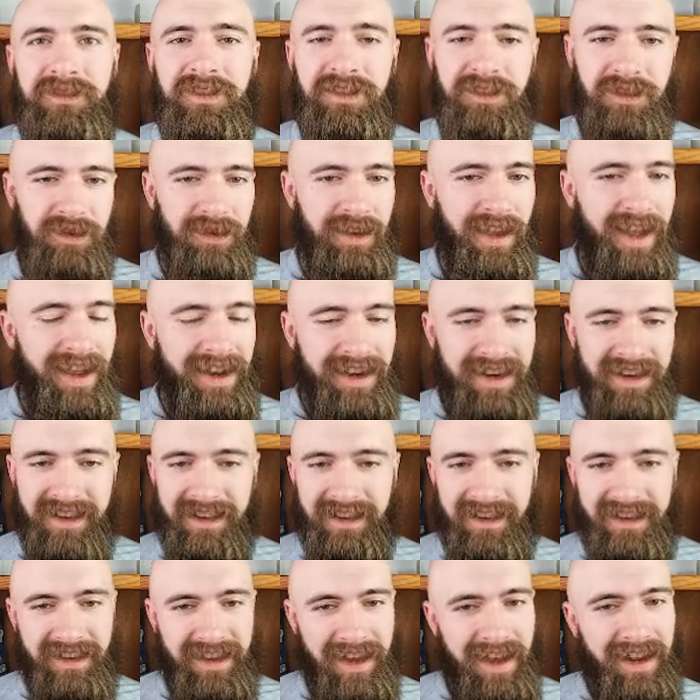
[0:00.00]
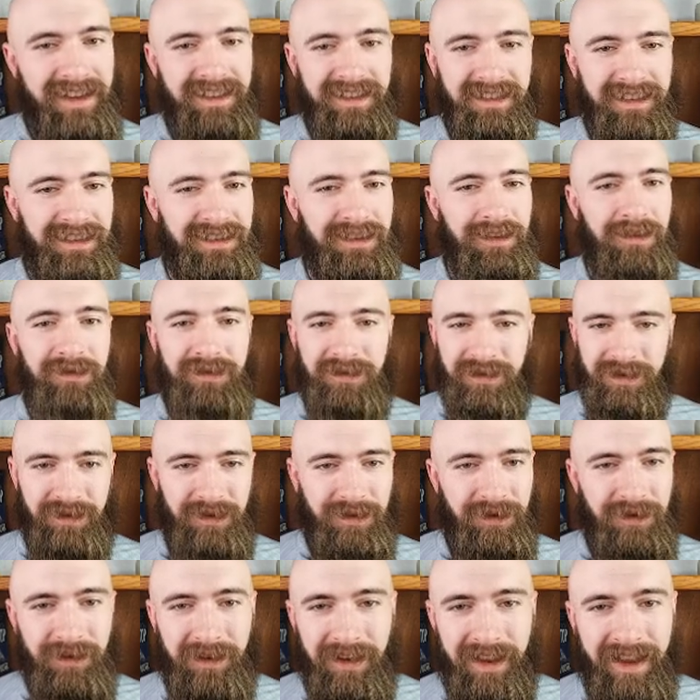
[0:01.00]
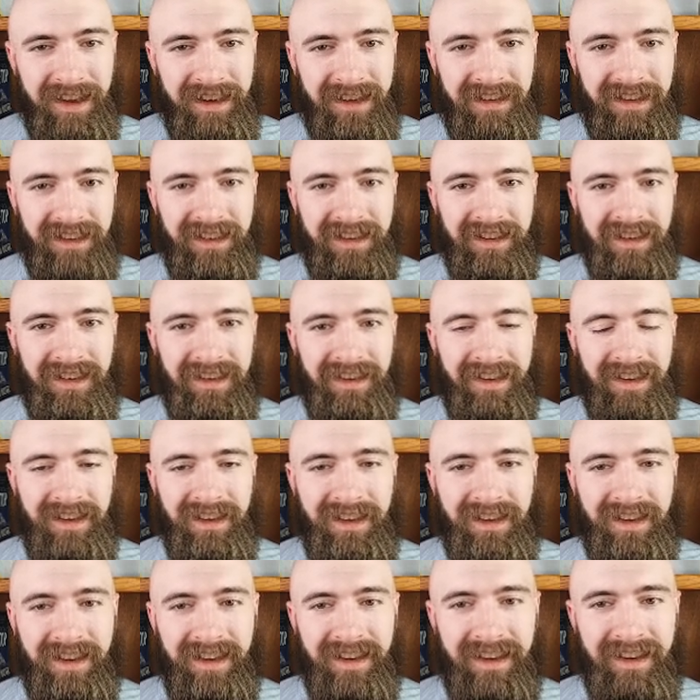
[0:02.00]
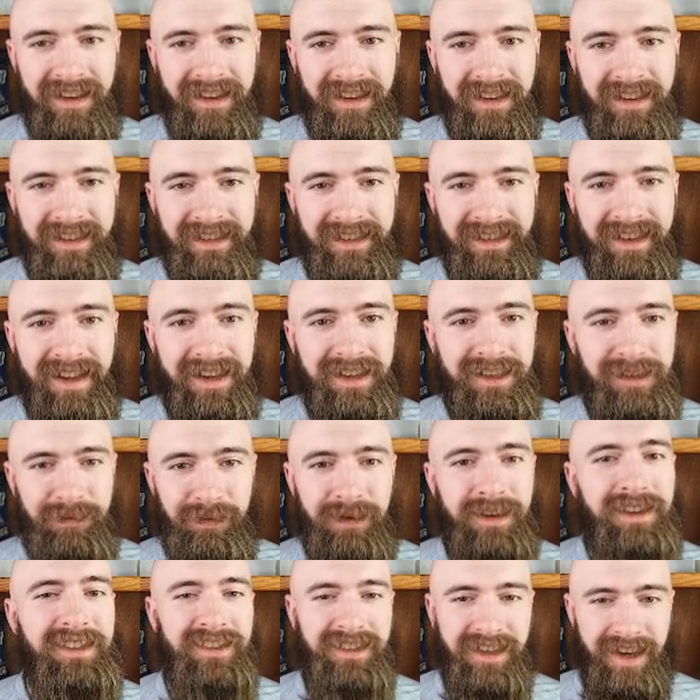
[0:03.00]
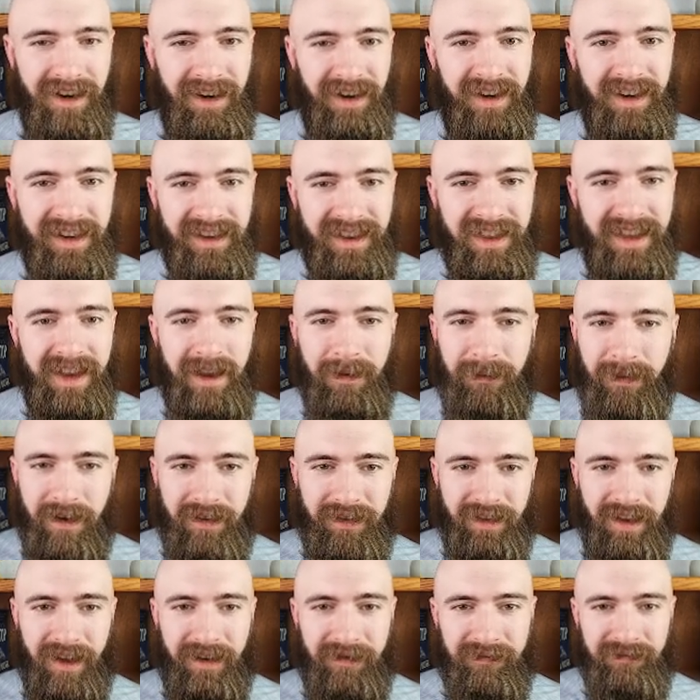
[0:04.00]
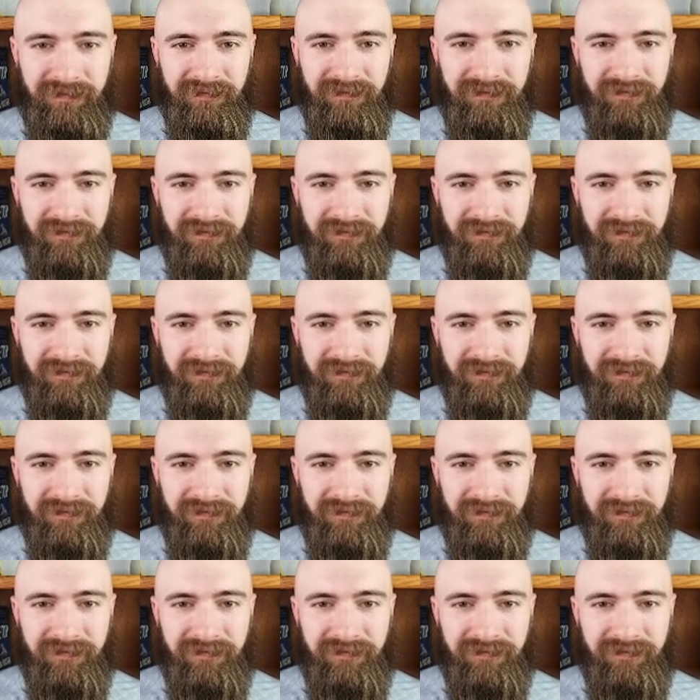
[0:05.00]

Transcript: So that is so true. Like, that is pretty scary to think about that.